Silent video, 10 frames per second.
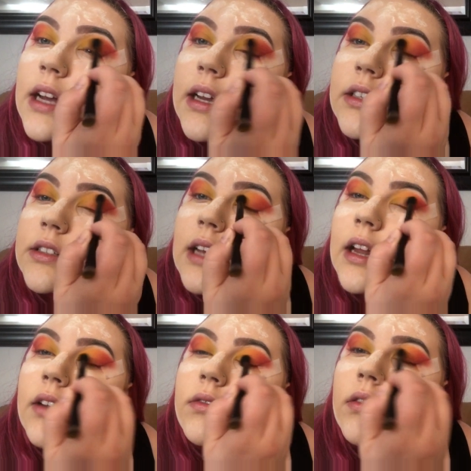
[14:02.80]
side and just
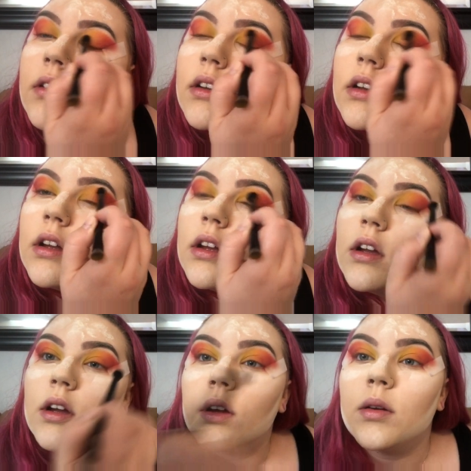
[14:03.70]
kind of
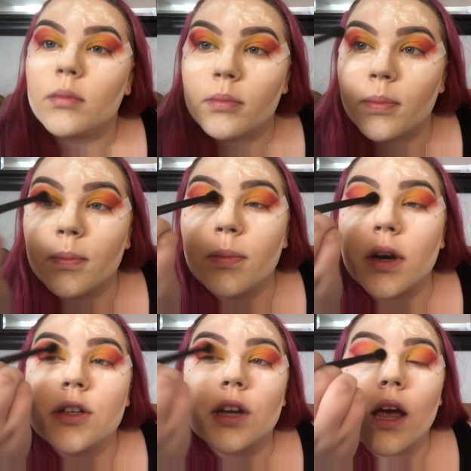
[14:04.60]

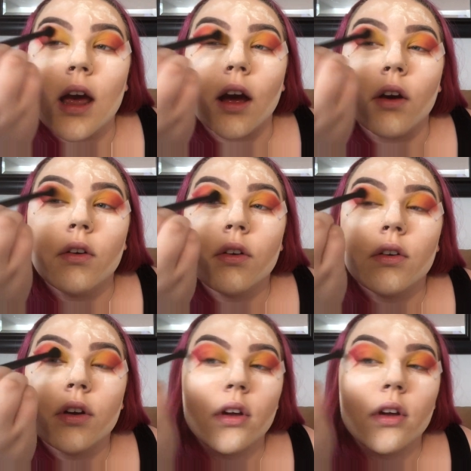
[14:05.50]
brush it out.